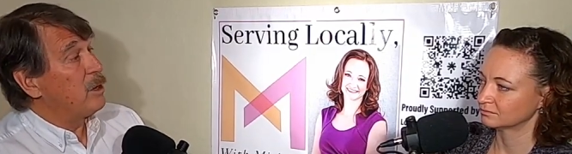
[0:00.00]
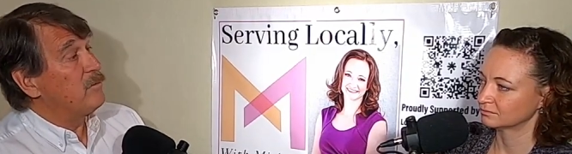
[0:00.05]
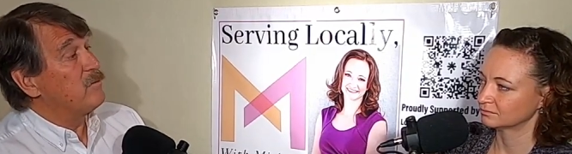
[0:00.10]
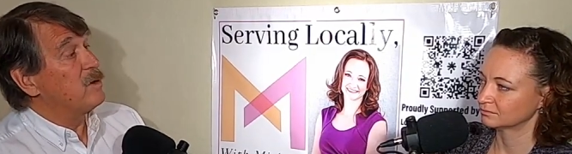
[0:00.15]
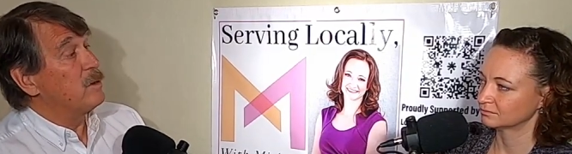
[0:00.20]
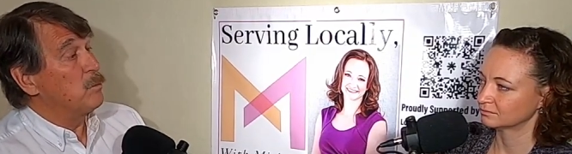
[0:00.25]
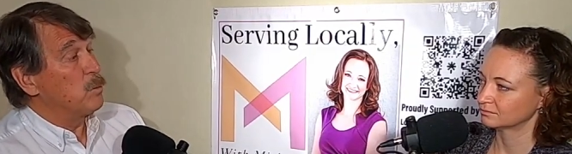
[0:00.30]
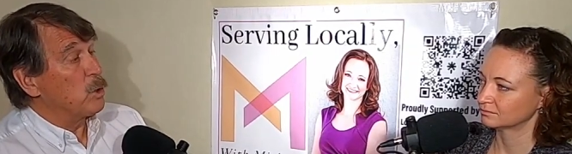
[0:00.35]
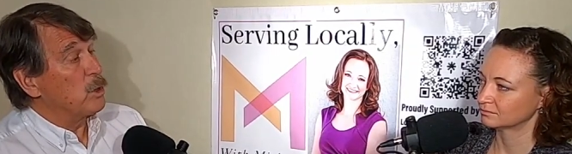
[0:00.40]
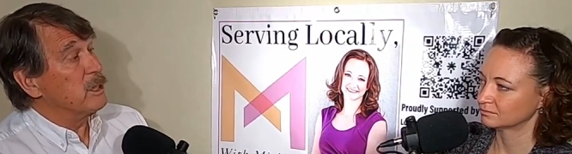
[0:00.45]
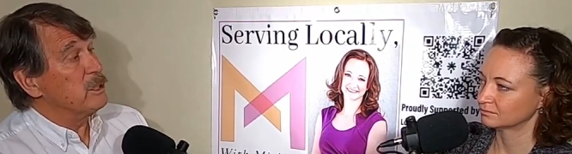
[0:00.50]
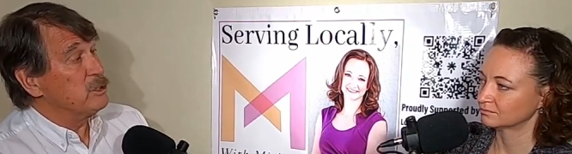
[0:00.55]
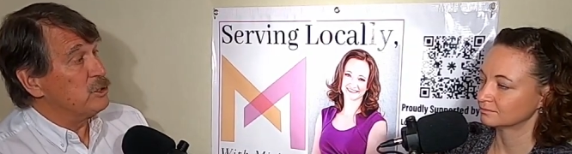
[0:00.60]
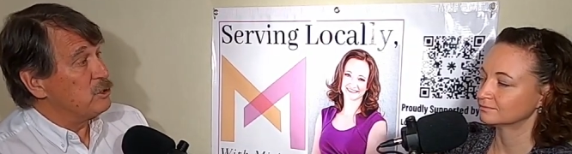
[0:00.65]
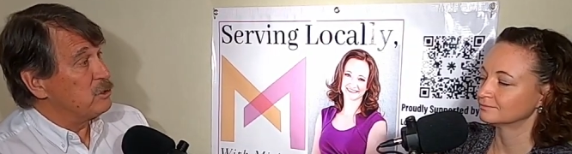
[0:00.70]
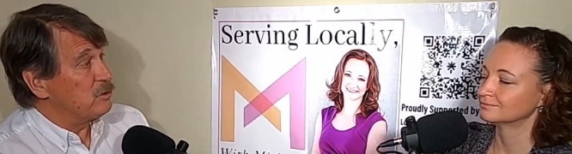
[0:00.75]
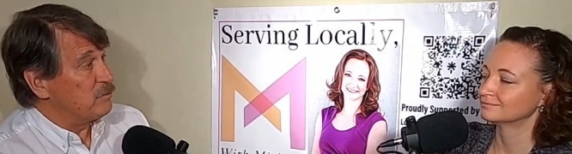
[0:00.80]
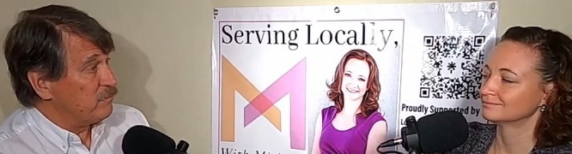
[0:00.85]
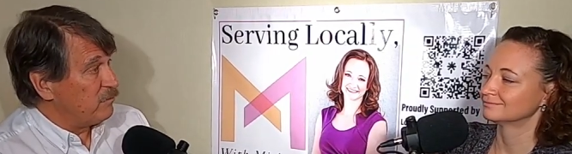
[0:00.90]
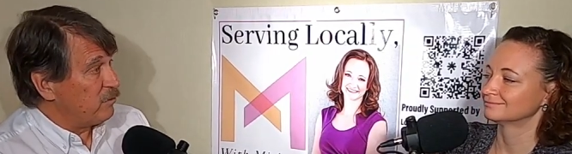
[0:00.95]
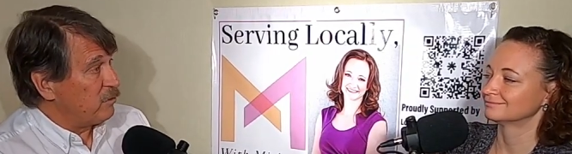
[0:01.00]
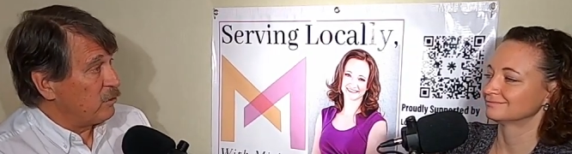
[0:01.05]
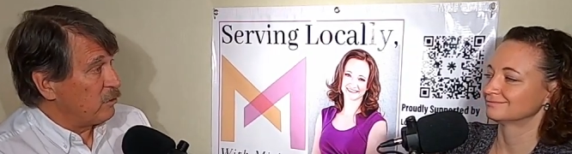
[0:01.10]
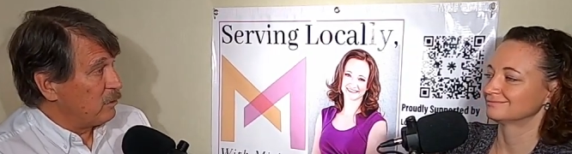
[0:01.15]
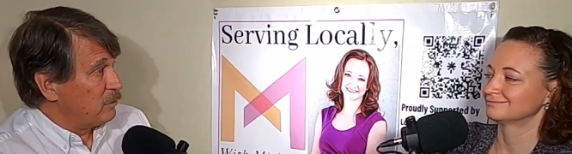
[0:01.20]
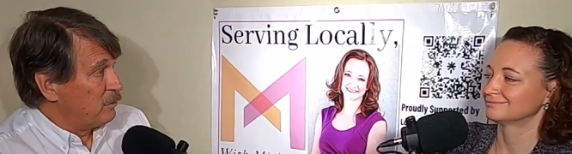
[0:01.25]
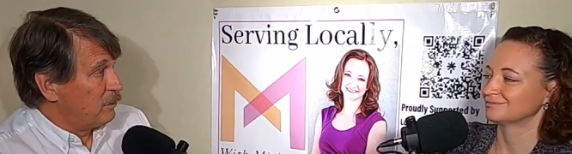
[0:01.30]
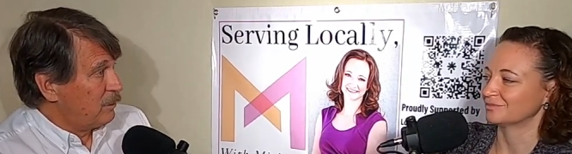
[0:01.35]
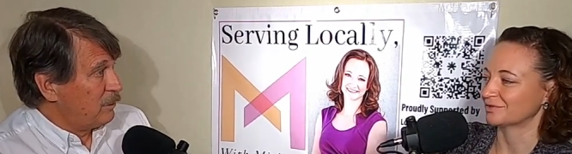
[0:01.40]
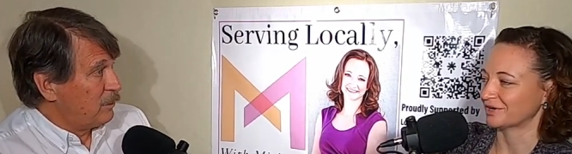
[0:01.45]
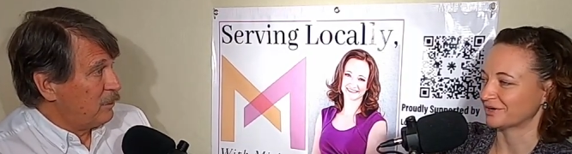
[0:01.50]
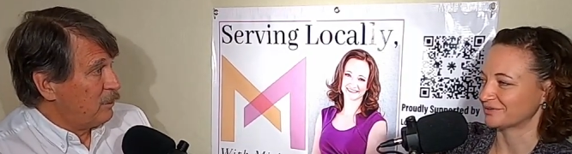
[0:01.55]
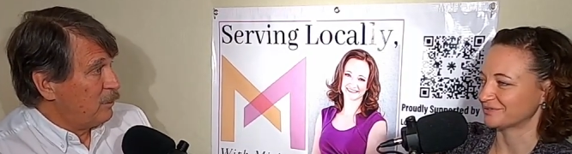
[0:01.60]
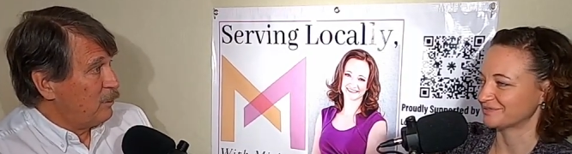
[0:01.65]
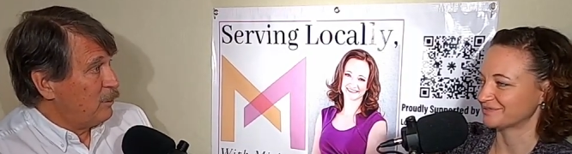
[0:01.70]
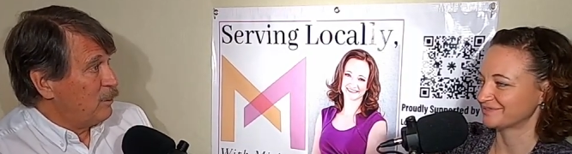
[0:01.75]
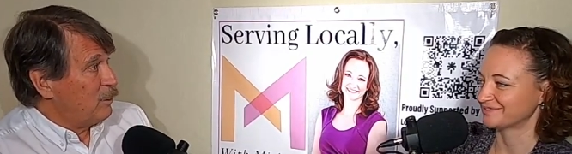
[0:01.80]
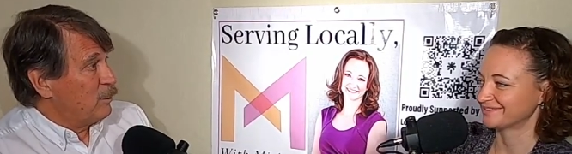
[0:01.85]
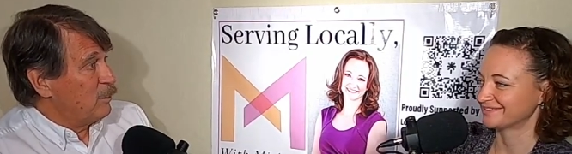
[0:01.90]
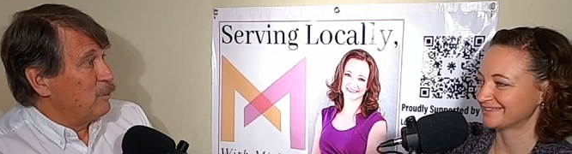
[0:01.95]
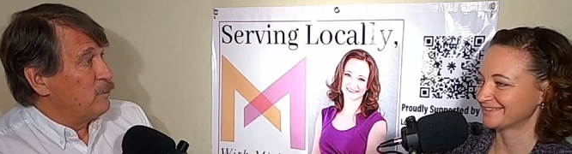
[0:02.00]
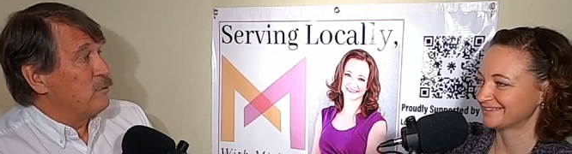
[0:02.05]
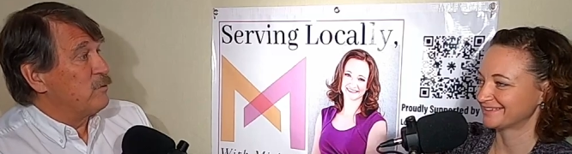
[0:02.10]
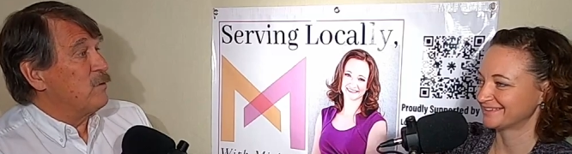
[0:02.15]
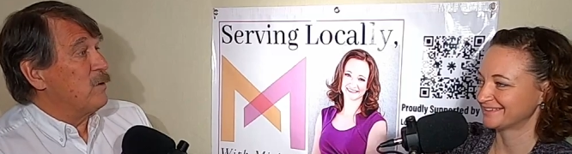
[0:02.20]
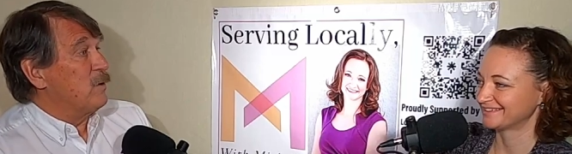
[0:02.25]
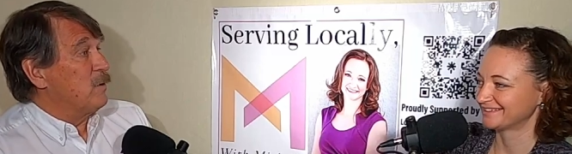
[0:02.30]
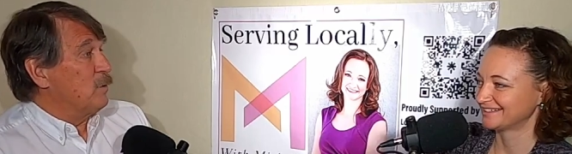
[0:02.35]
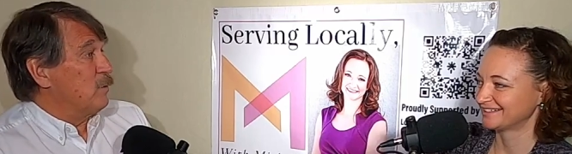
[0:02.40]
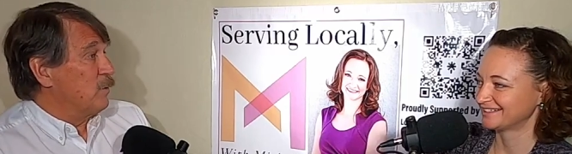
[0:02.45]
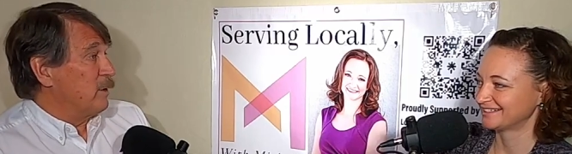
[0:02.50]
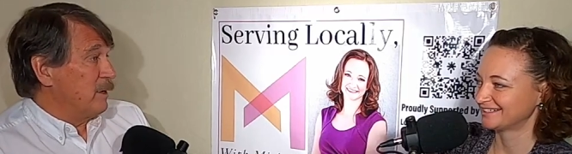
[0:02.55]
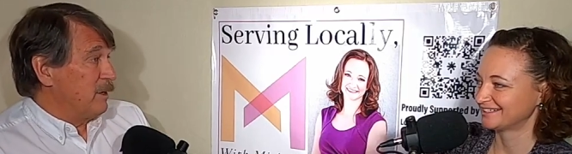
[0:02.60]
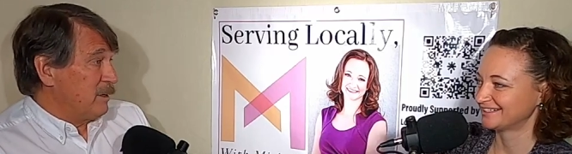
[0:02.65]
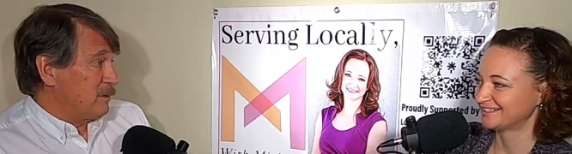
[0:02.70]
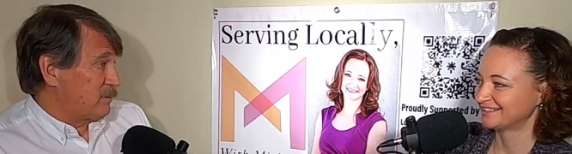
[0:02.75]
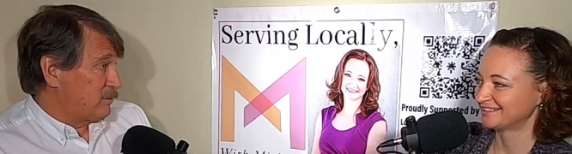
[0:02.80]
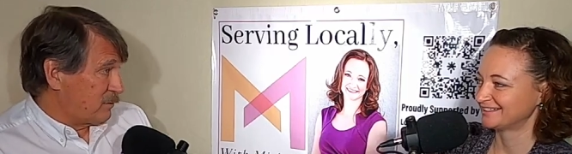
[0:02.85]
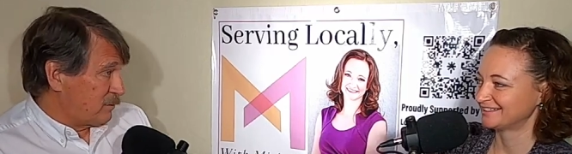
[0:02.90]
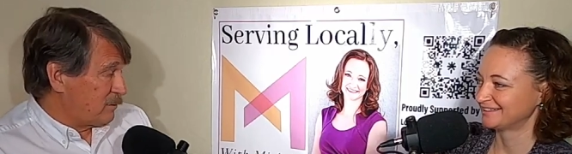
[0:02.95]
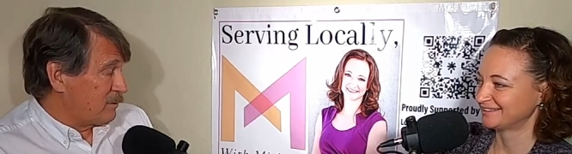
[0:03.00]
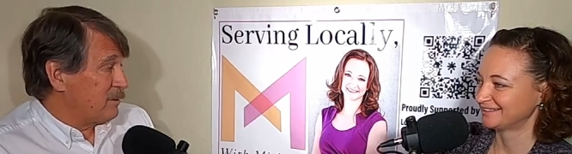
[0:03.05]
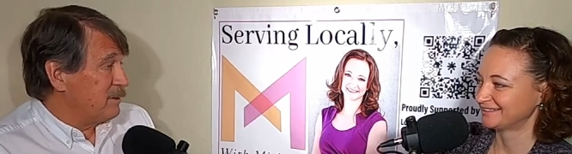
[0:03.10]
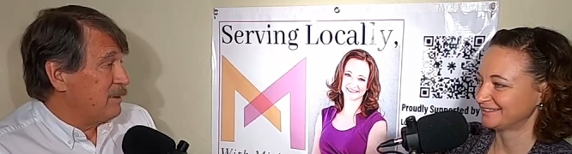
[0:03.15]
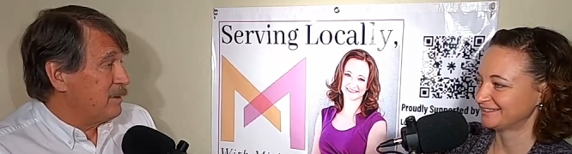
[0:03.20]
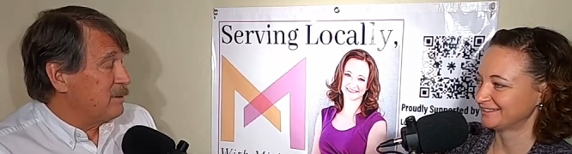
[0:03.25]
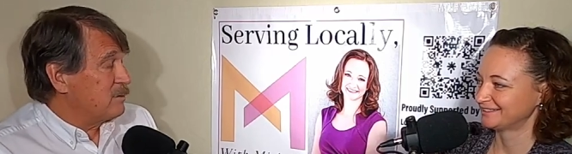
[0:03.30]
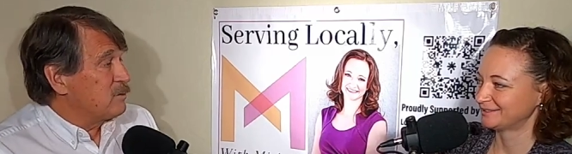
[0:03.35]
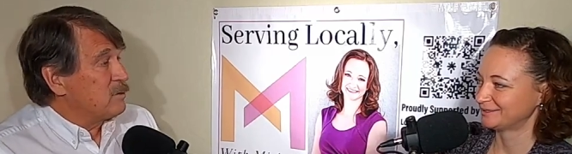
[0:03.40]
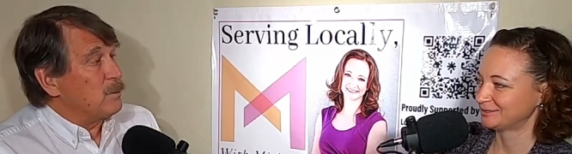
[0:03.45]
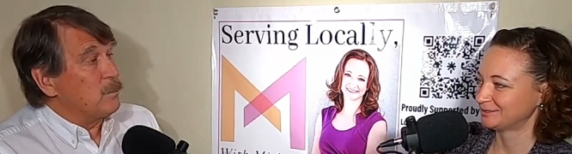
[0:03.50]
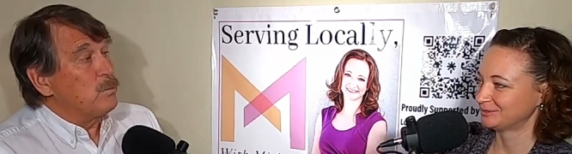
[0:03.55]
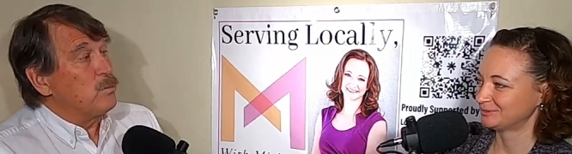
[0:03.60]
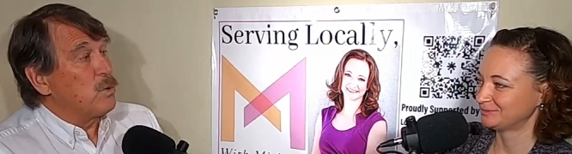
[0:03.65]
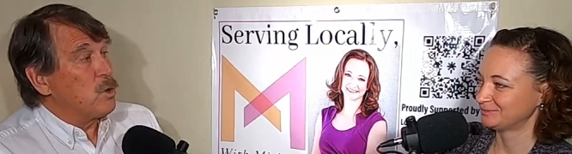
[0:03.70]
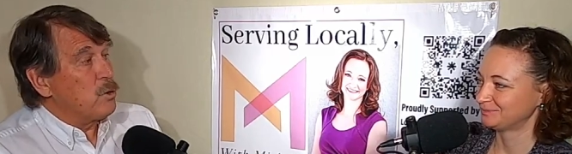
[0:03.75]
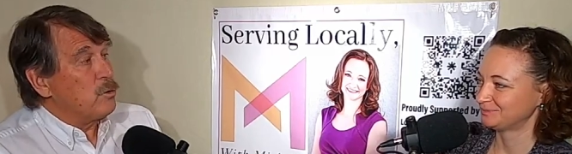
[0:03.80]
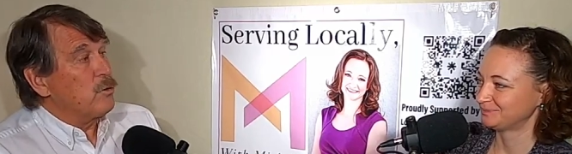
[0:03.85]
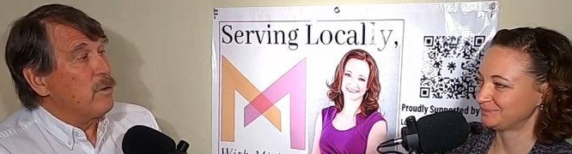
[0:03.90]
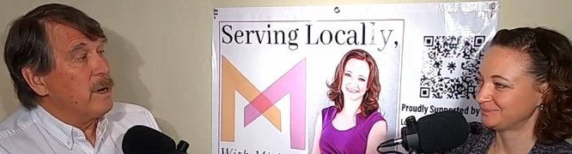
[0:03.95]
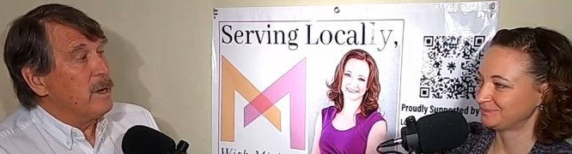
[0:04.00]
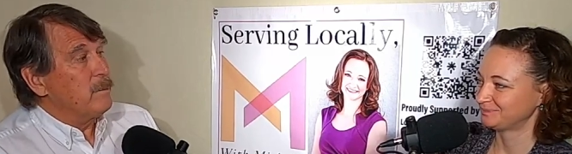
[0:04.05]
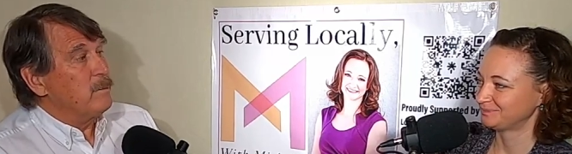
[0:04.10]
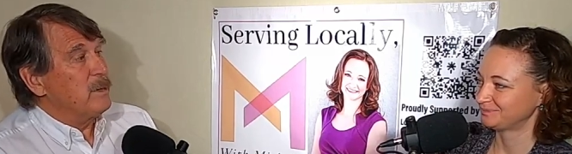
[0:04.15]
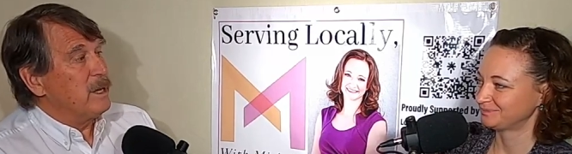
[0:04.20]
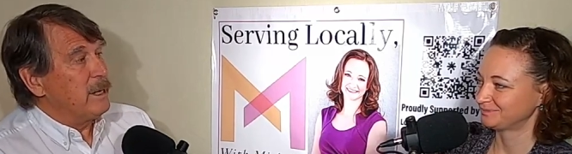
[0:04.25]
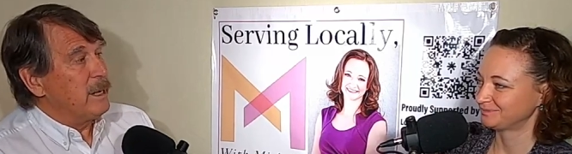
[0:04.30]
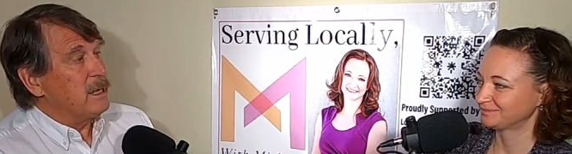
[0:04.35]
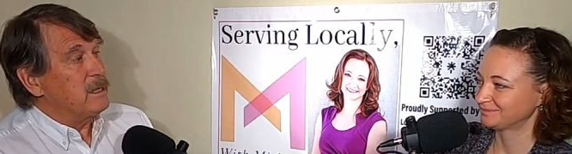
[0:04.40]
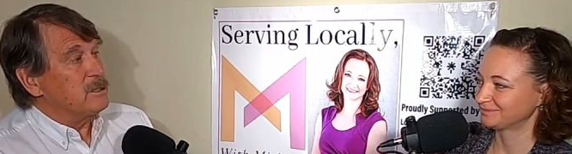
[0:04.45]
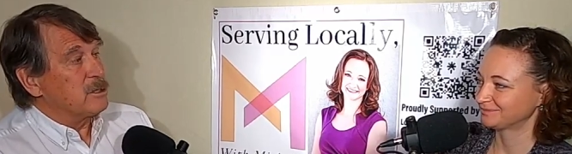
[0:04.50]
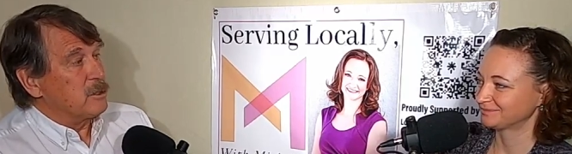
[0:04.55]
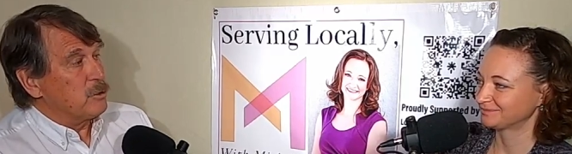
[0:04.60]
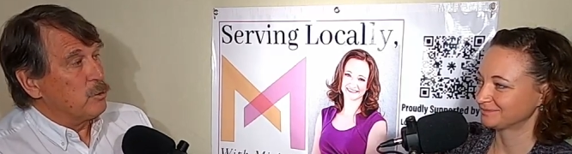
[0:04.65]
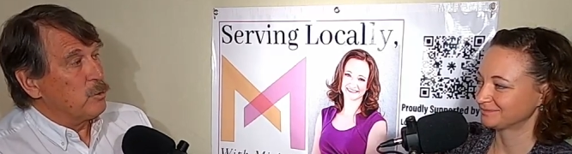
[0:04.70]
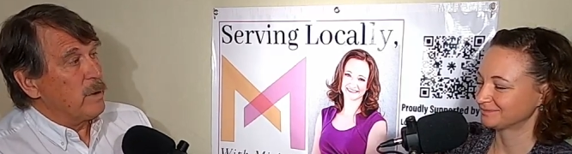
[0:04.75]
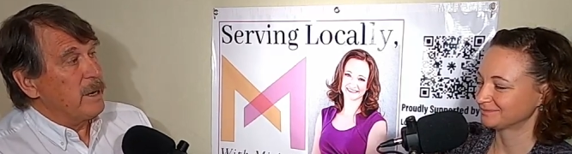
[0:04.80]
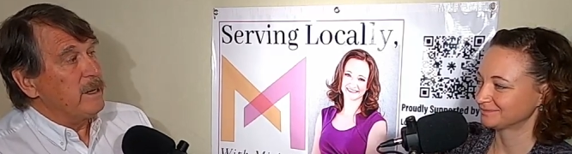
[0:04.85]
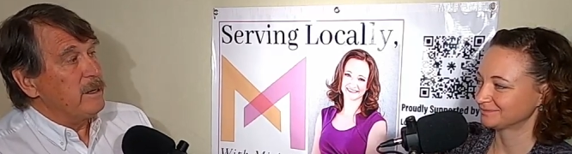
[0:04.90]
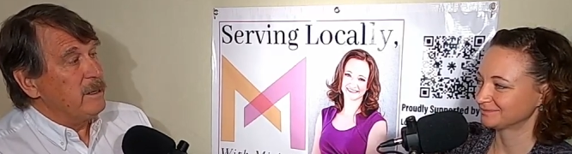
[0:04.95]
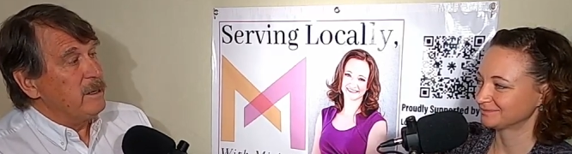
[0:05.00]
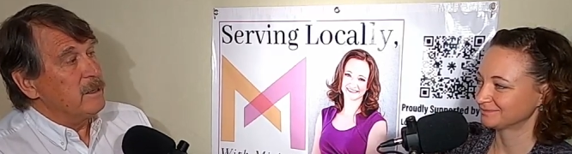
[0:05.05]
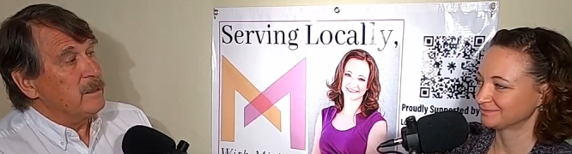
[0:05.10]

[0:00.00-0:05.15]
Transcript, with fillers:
Speaker 1: off their mortgages in full. Wow. So it's it's a program that has a great